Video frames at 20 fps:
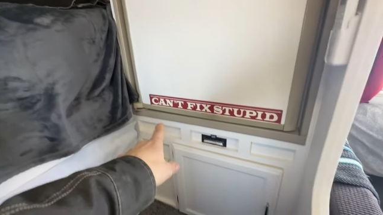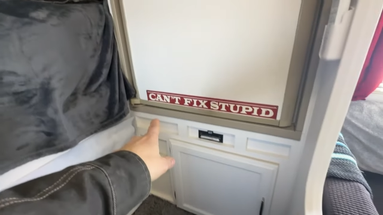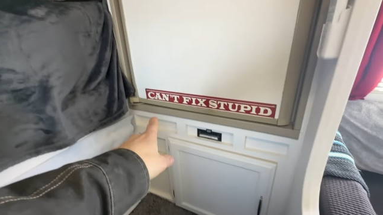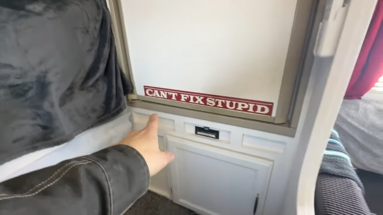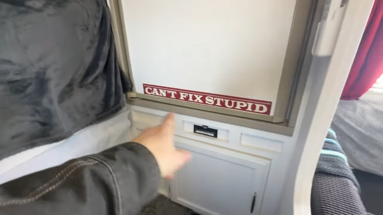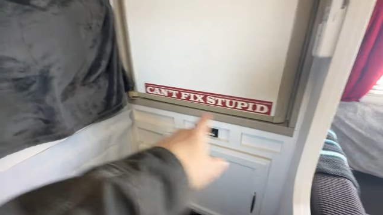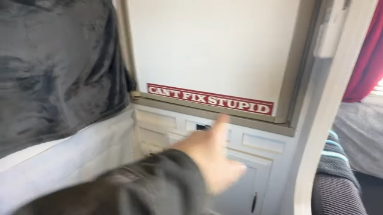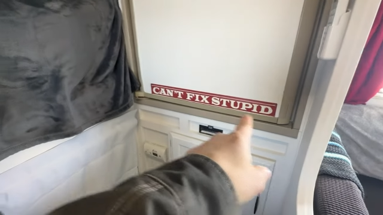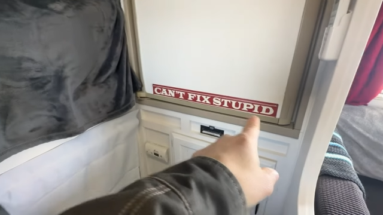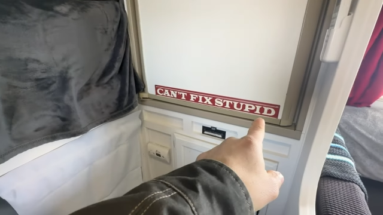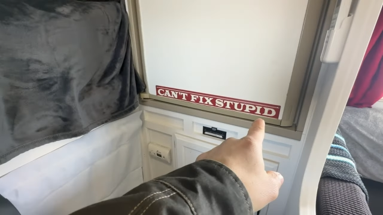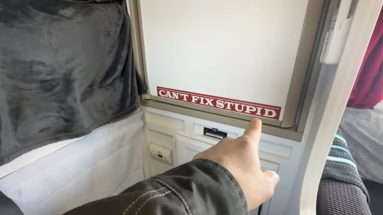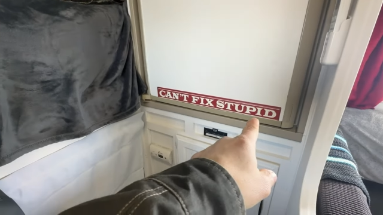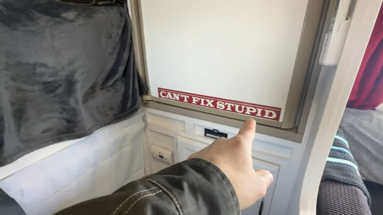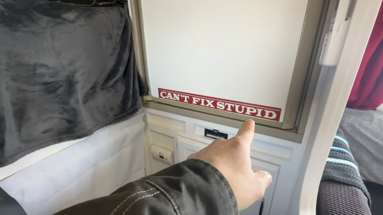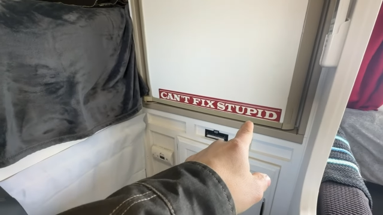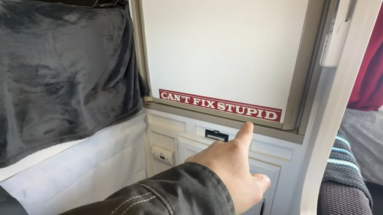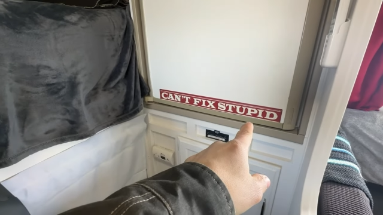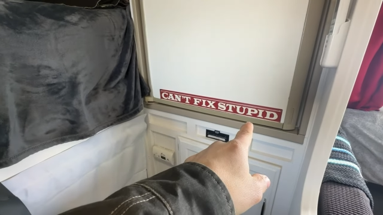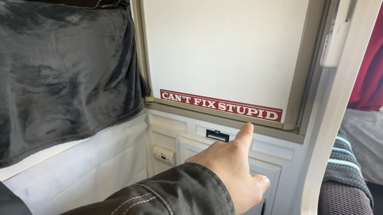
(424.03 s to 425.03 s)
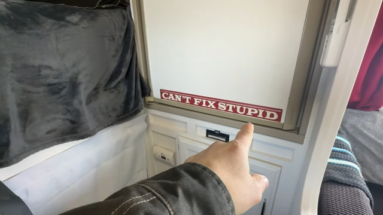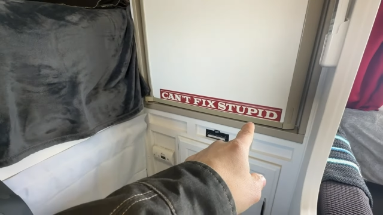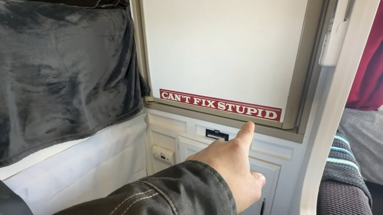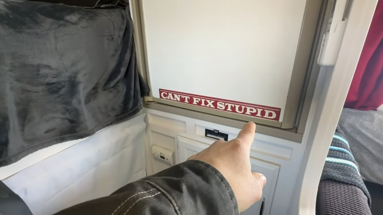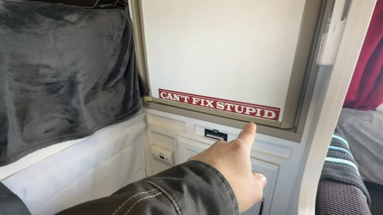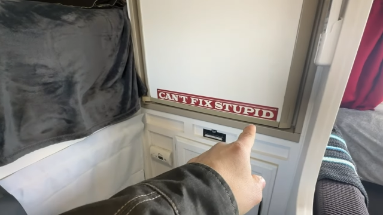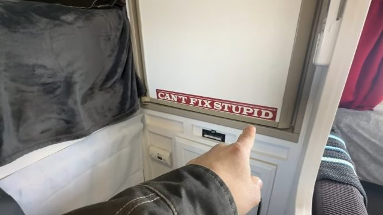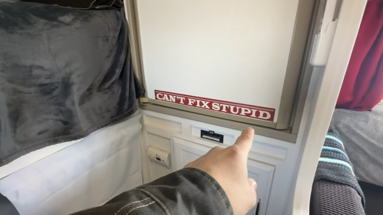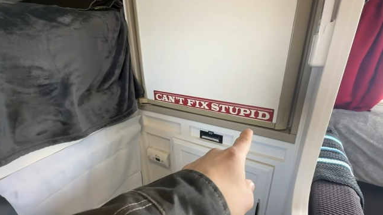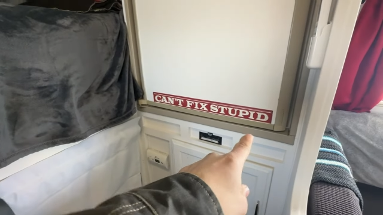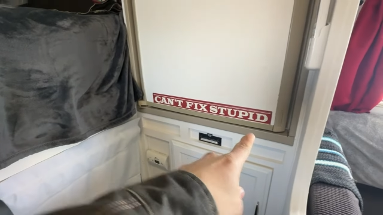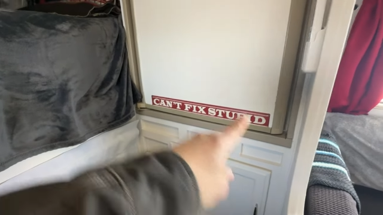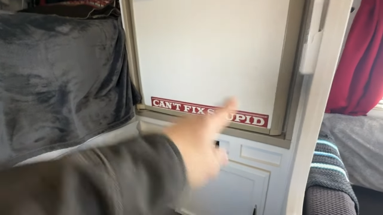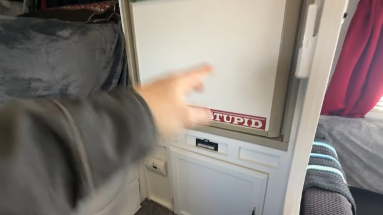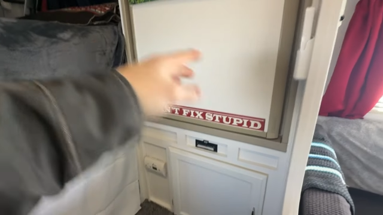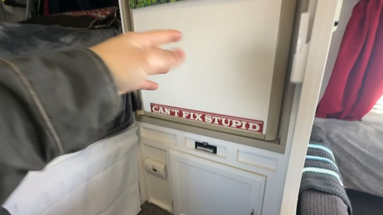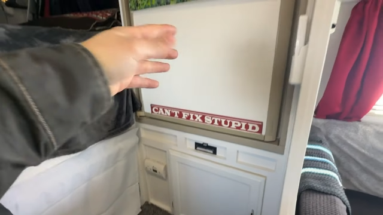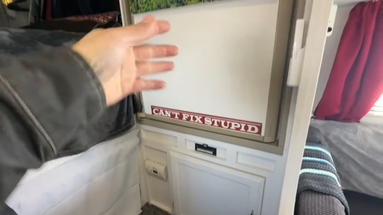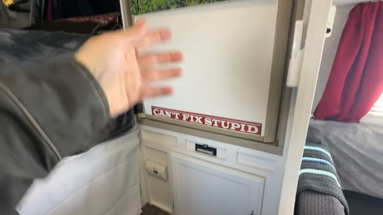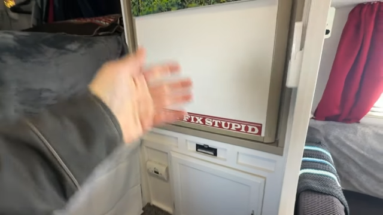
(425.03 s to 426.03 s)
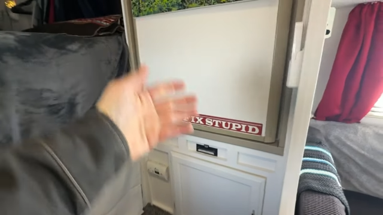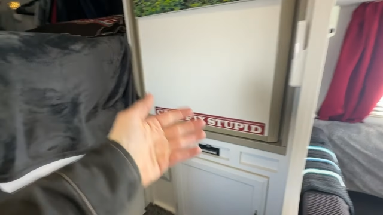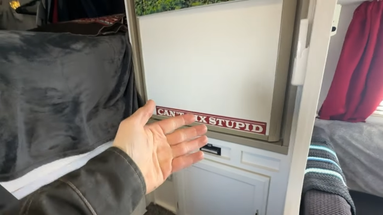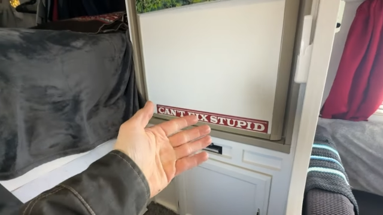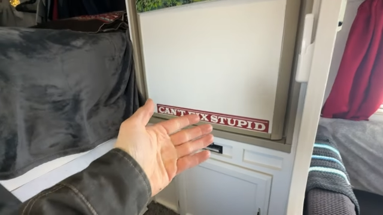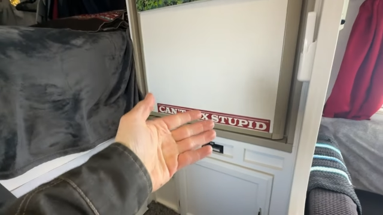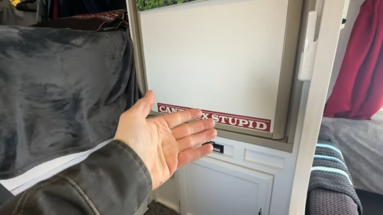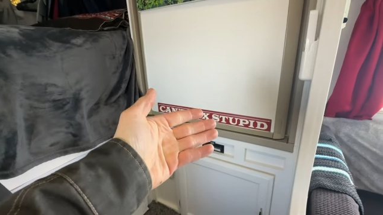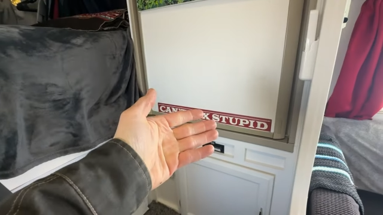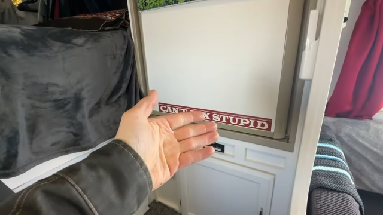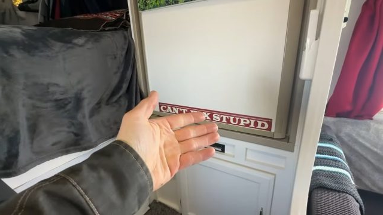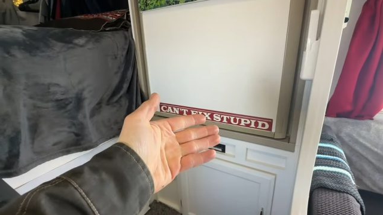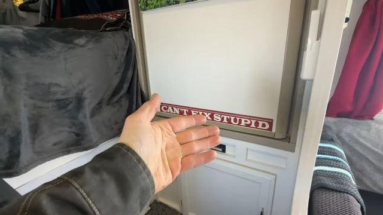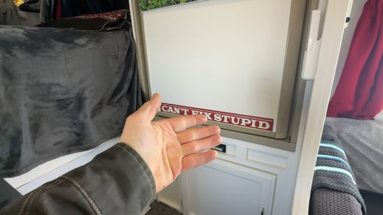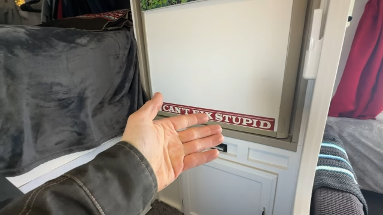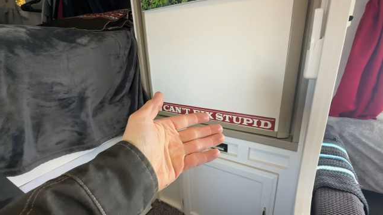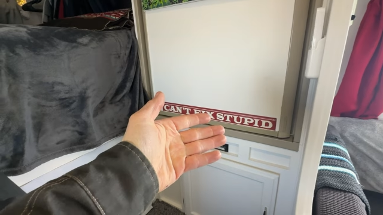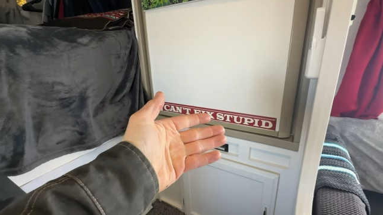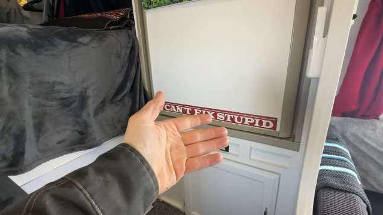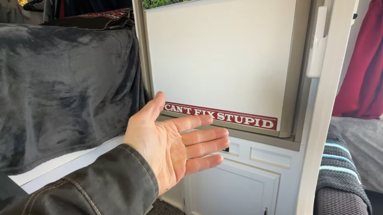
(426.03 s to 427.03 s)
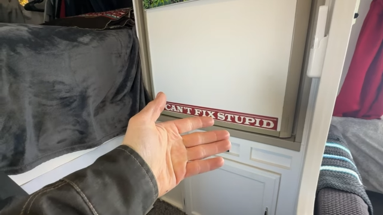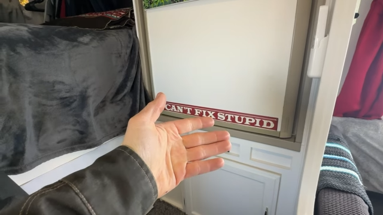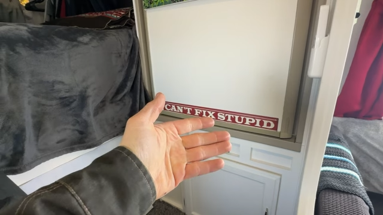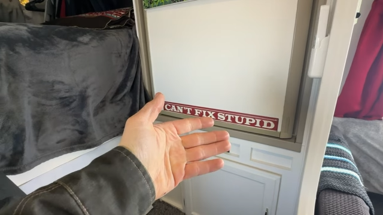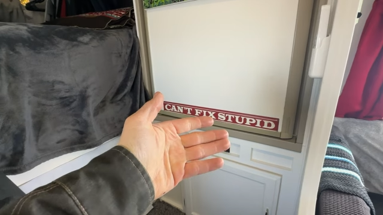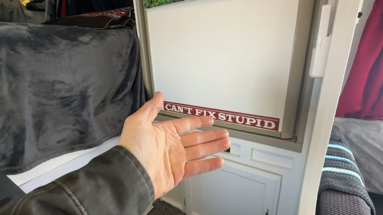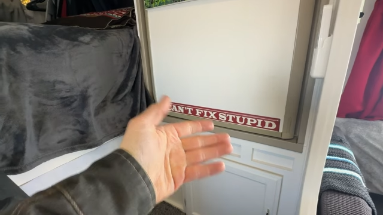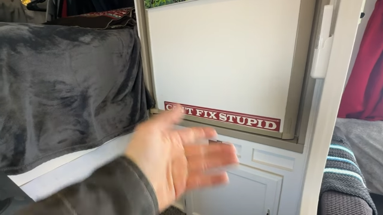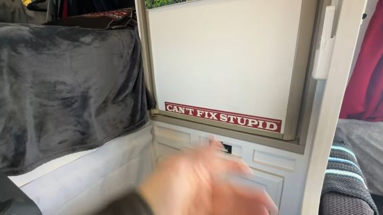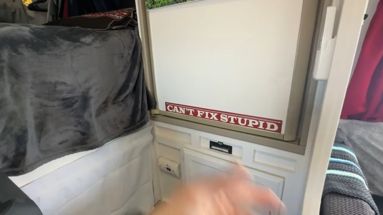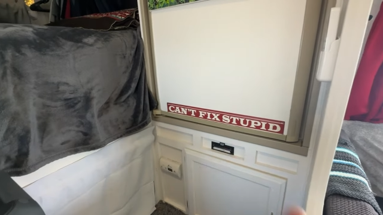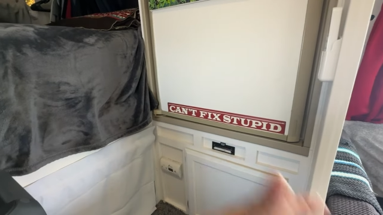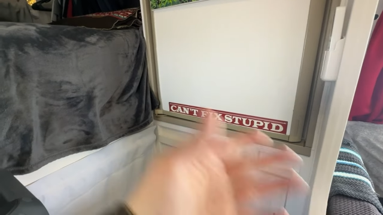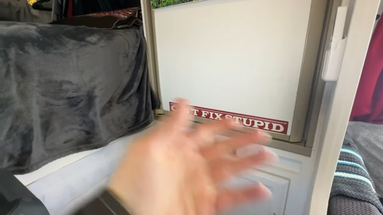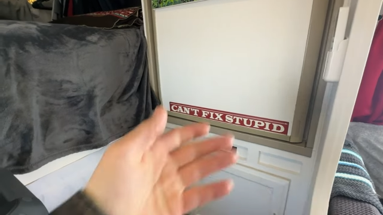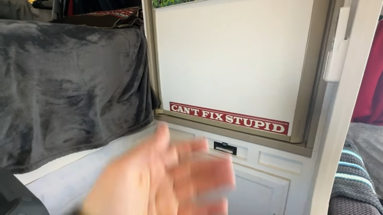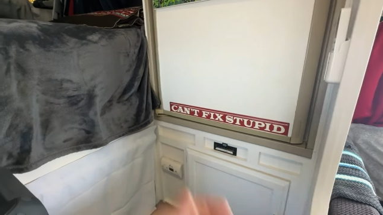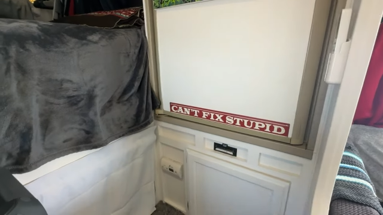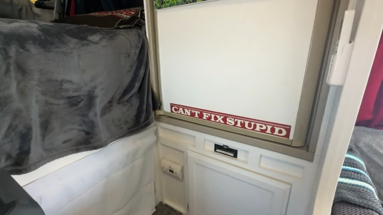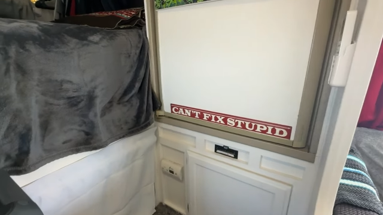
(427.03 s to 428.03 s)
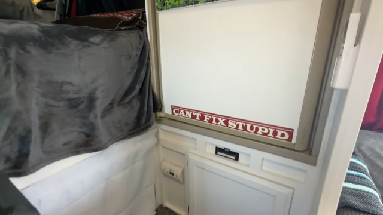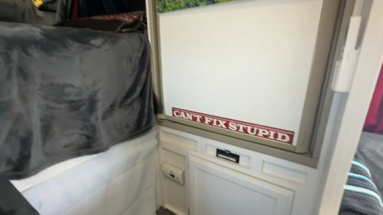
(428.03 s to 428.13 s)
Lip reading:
Nobody's mouth can be seen.